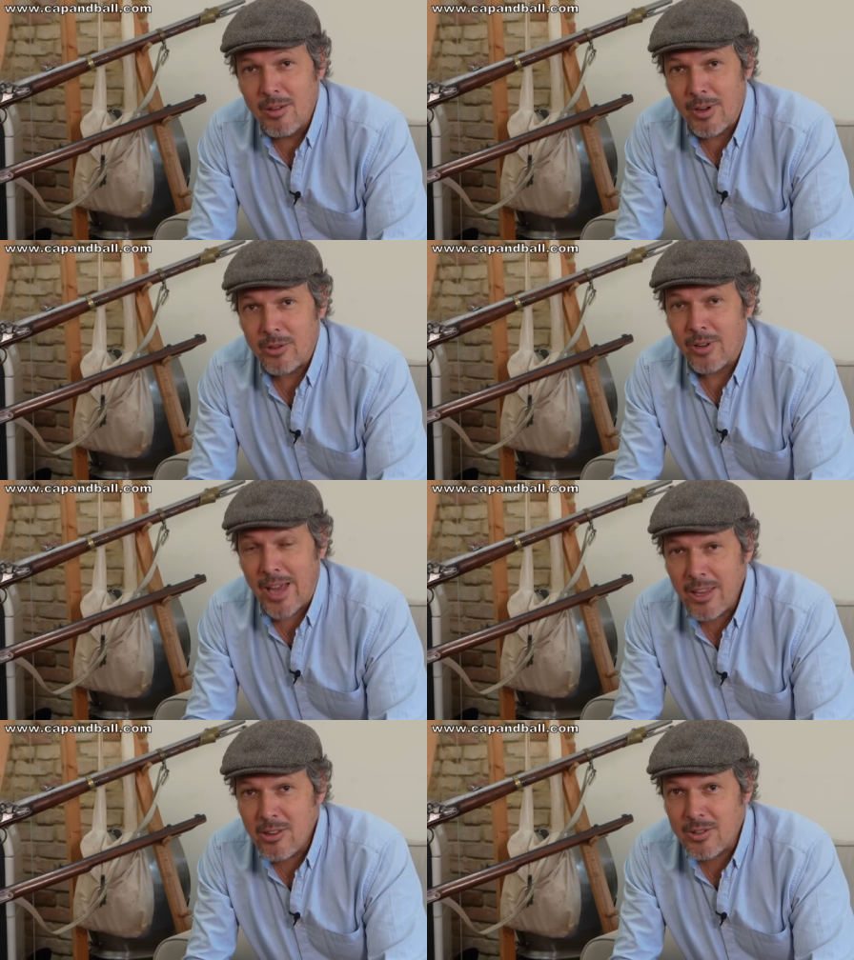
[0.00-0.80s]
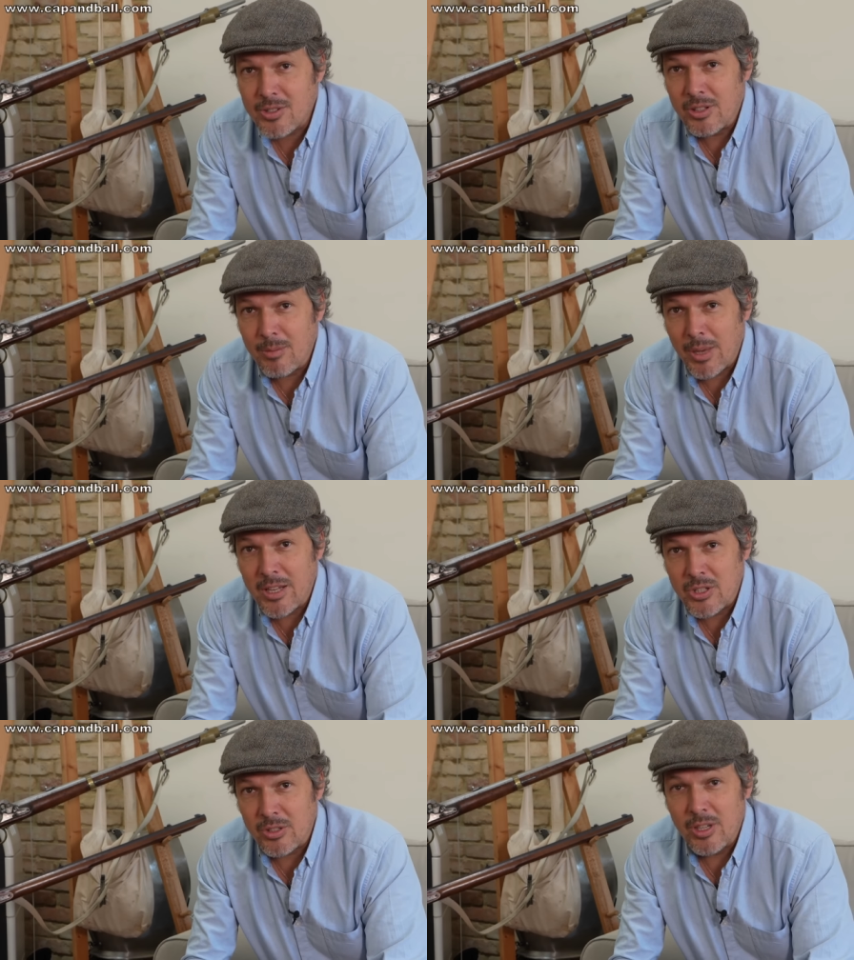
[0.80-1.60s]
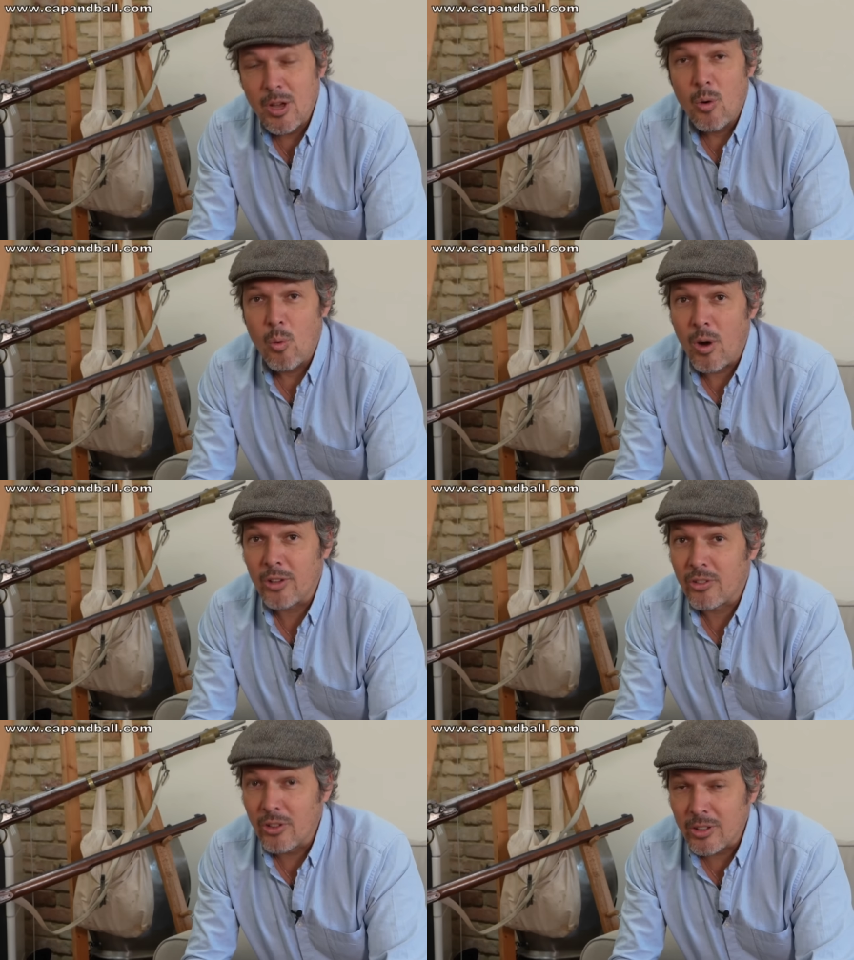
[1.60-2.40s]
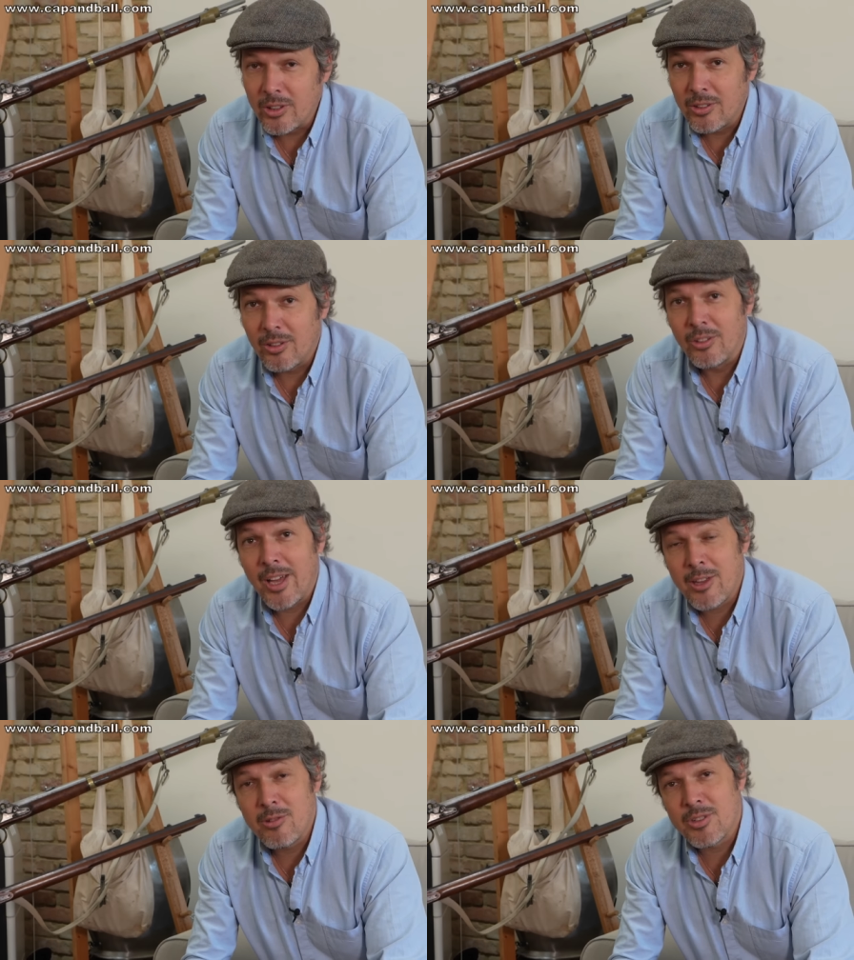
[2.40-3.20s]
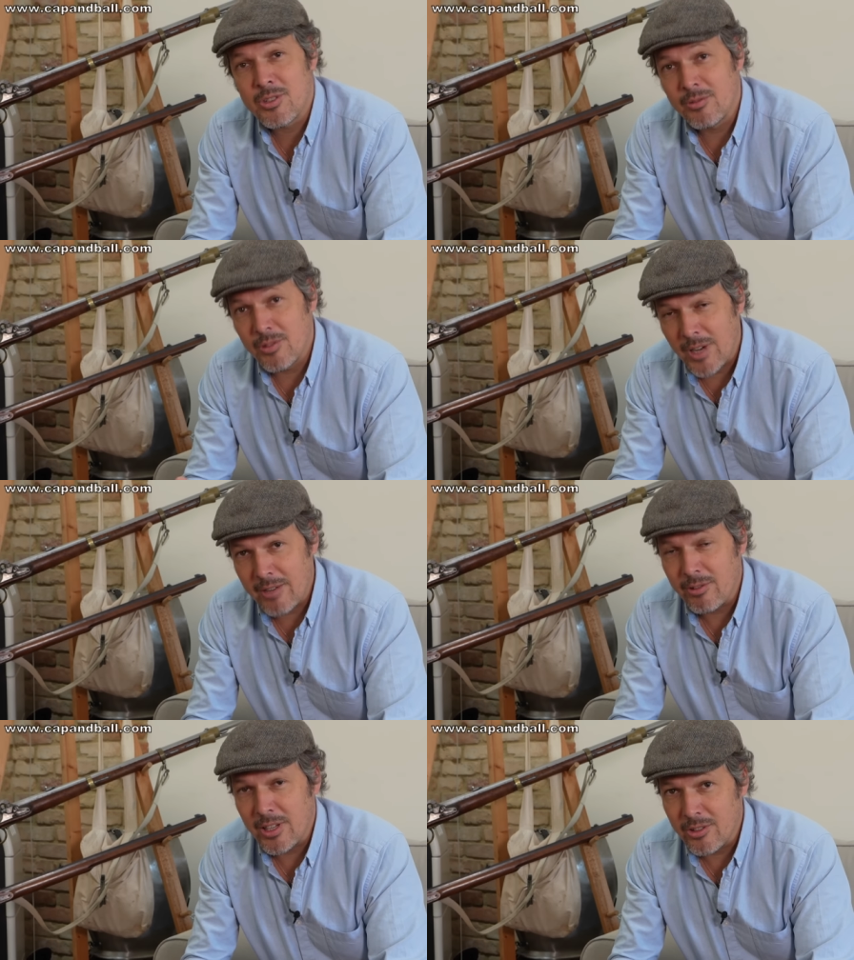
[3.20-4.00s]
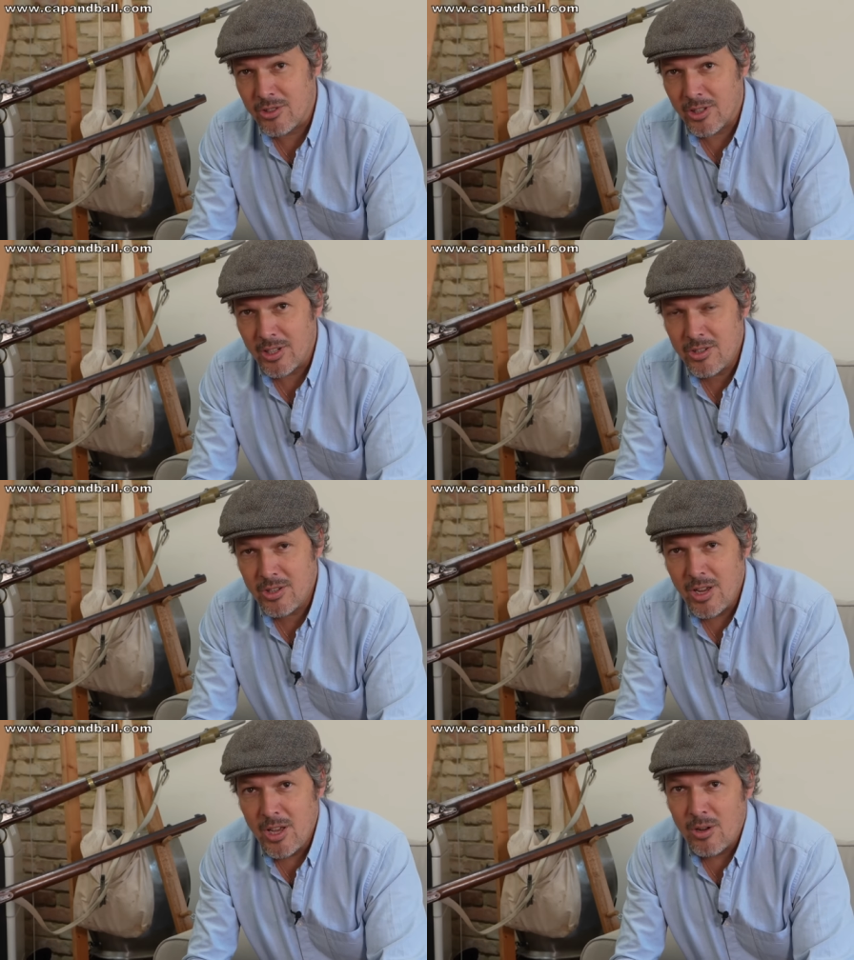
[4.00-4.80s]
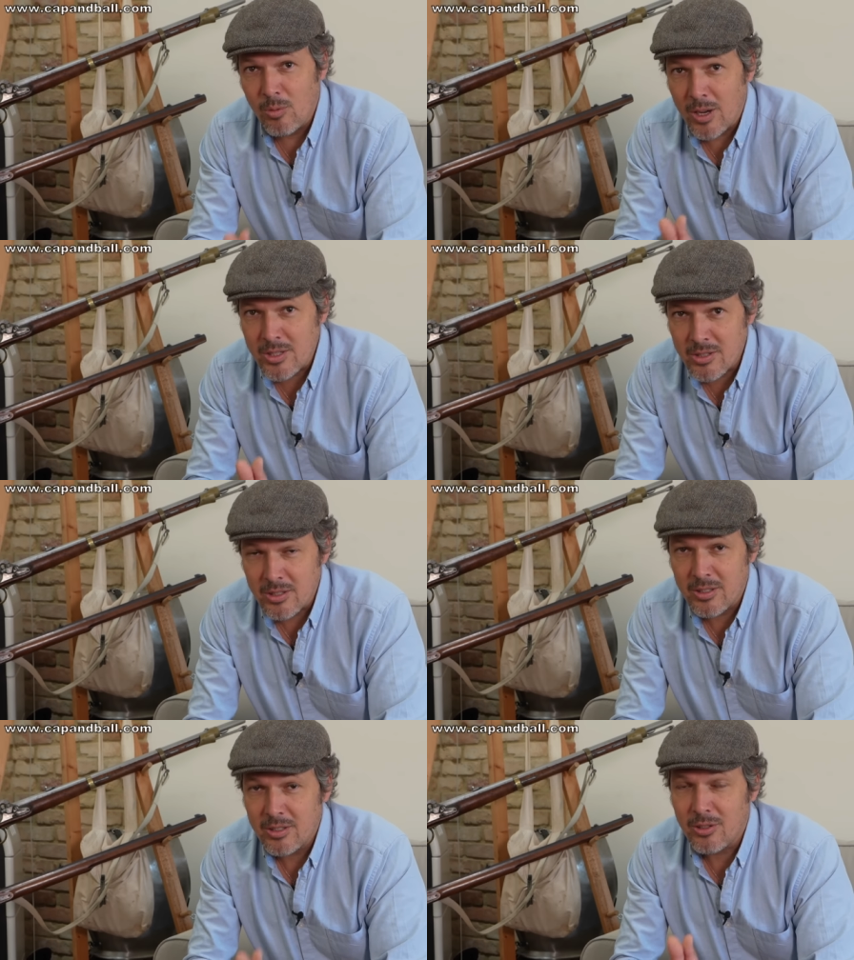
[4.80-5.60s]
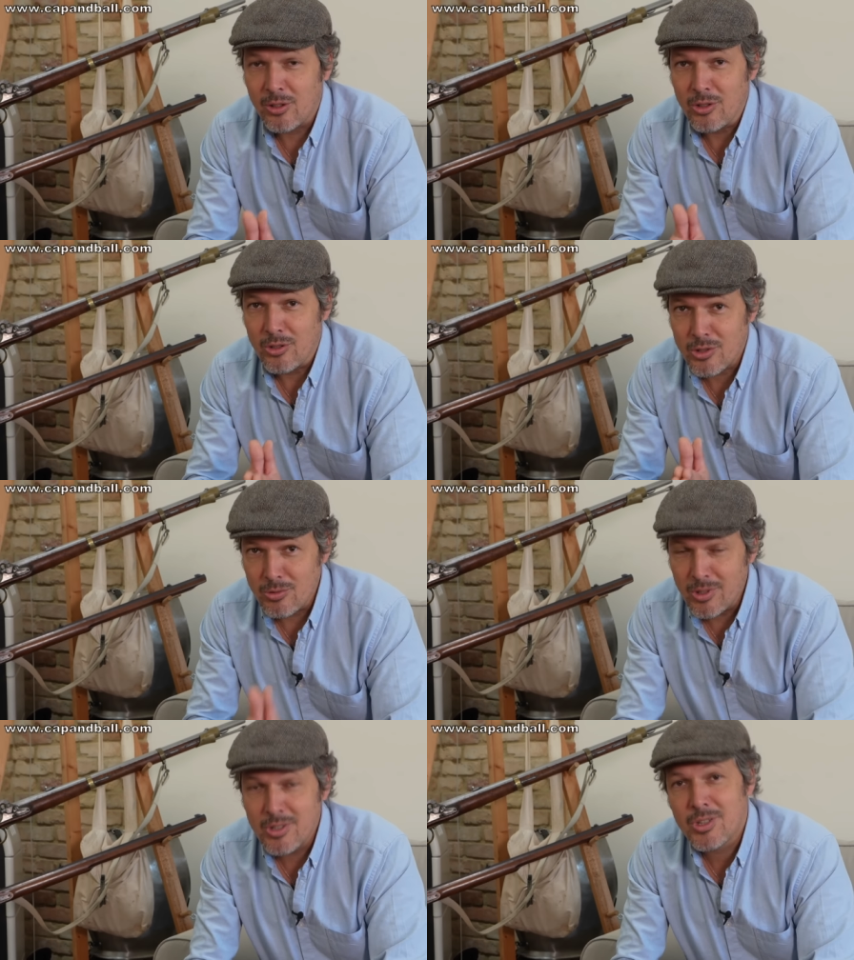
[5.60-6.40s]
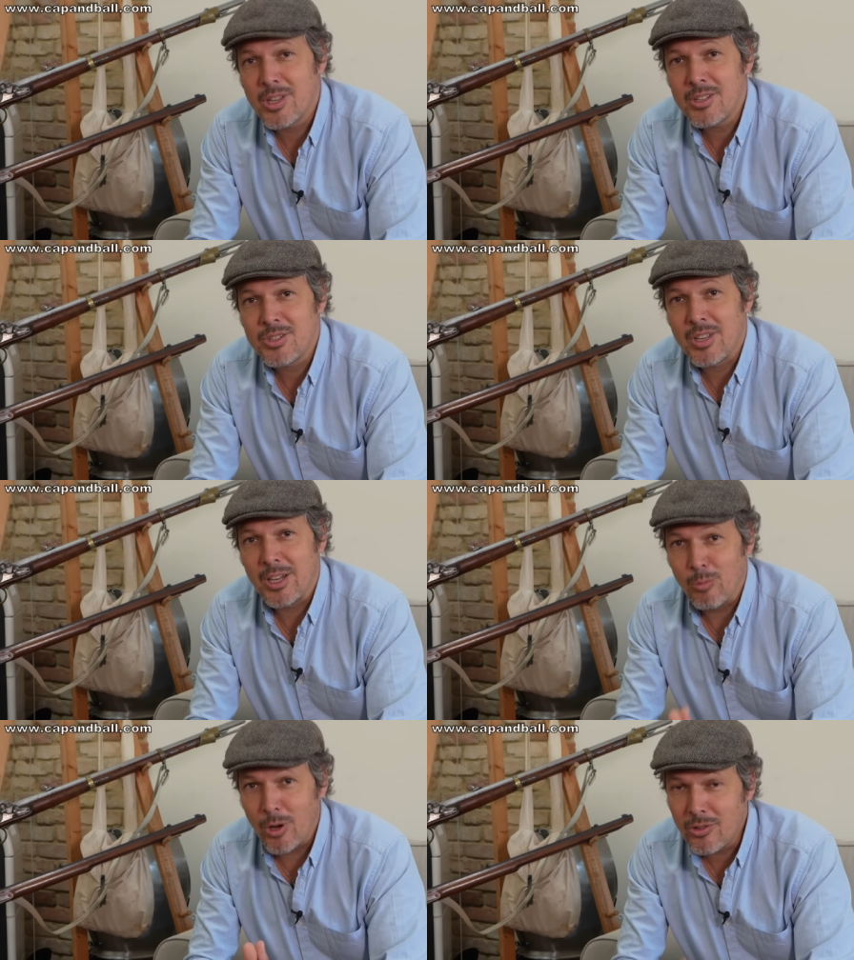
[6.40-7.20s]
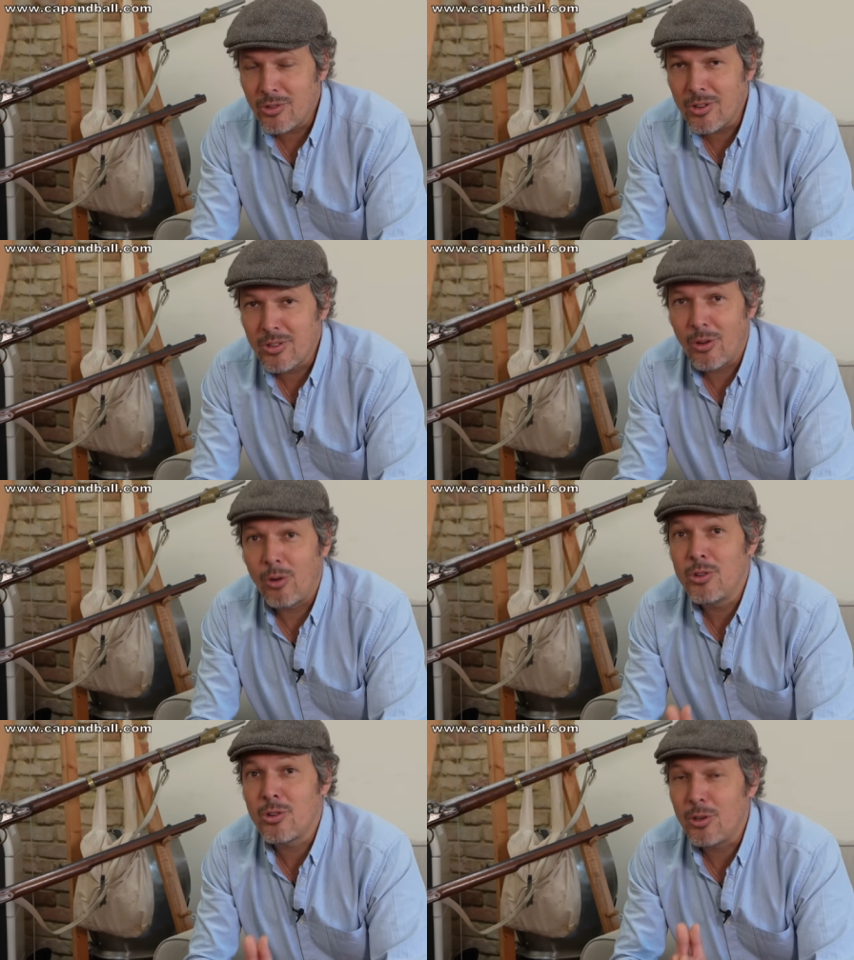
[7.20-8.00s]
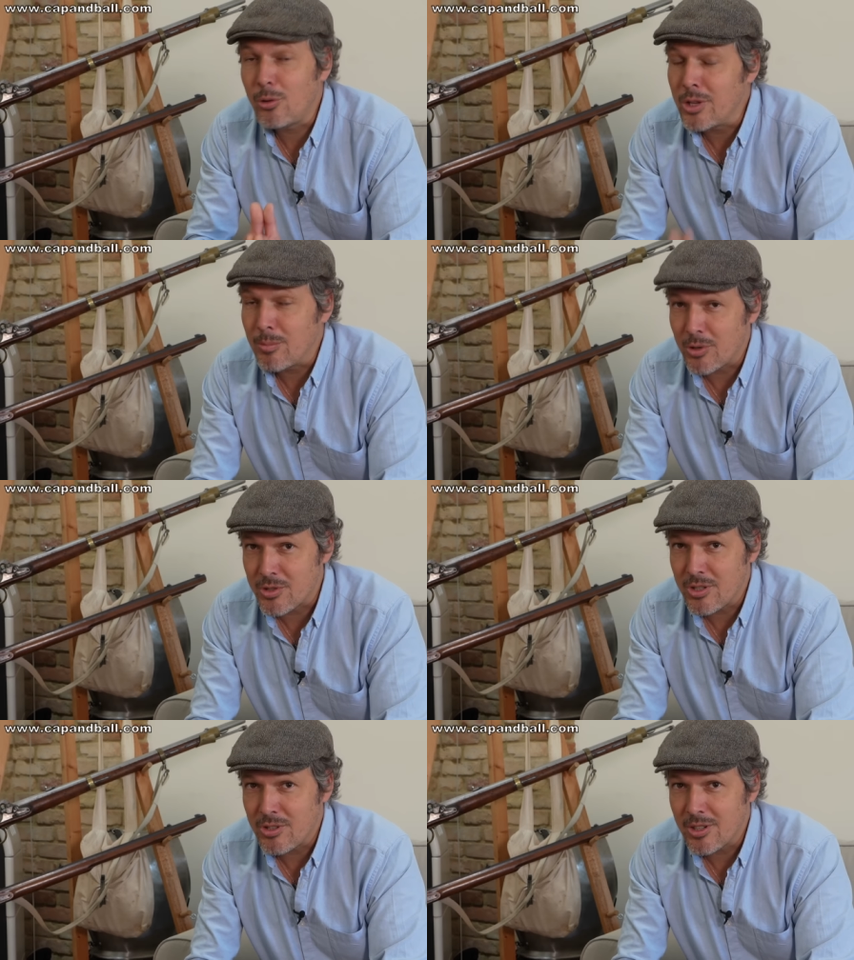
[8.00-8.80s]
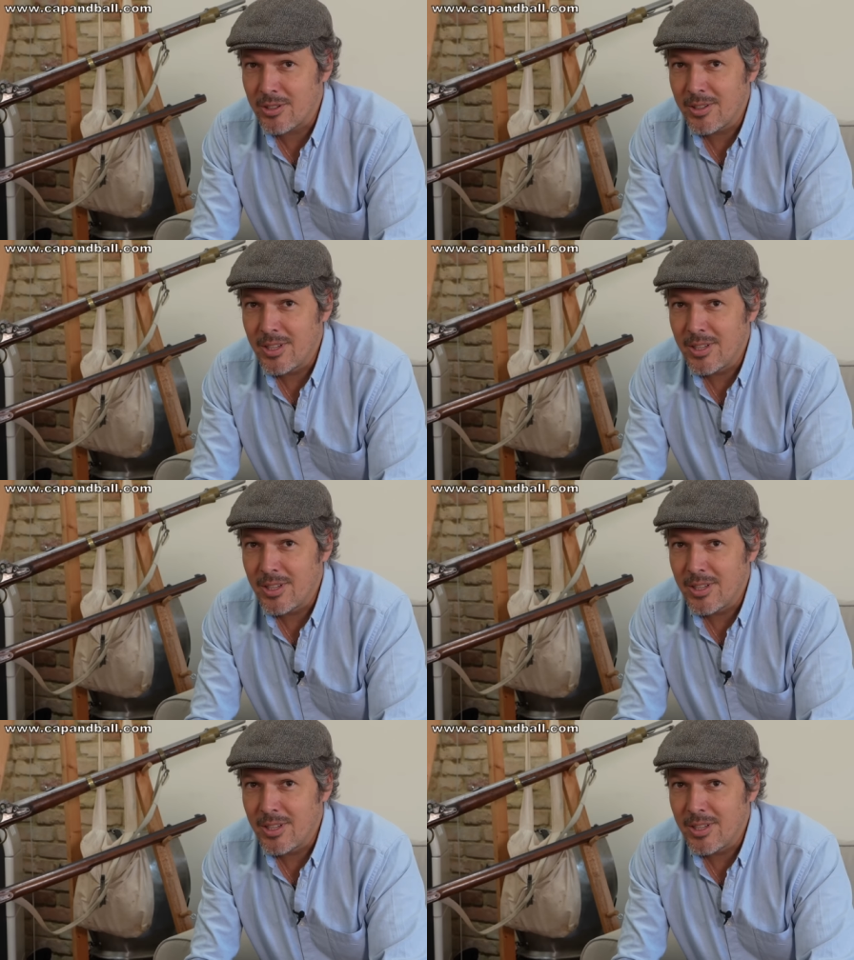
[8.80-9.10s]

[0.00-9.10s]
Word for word: where your accuracy depends on one third on the accuracy of the rifle and the charge, one third on your shooting skills, and one third on your loading procedure